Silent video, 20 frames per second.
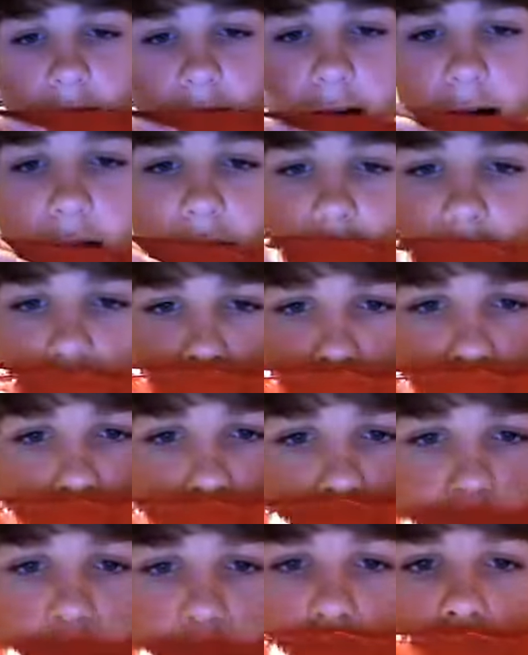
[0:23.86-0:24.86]
is
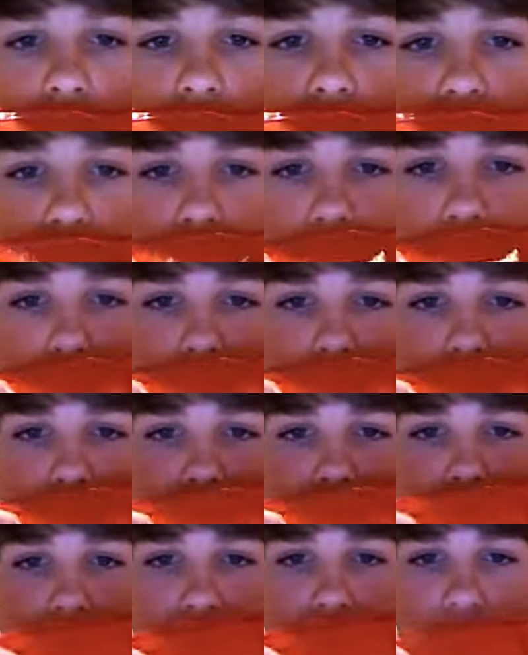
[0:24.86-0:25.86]
just all red
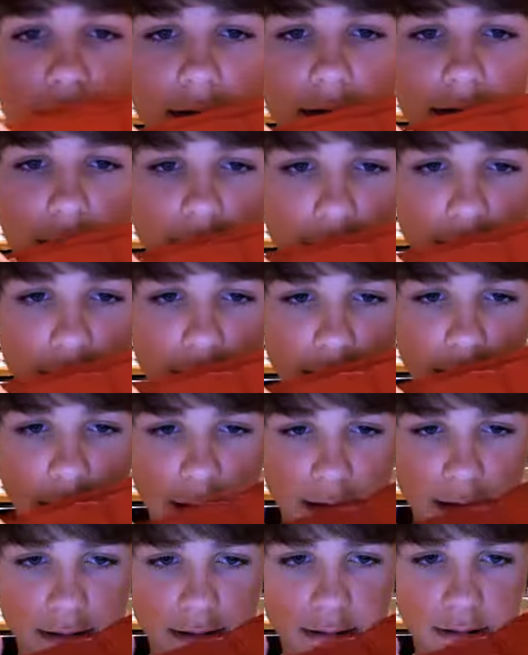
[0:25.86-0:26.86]
interior. It looks pretty
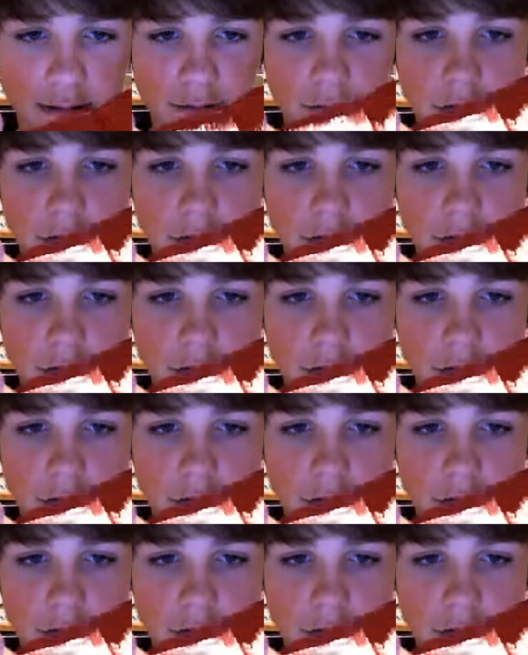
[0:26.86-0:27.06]
nice.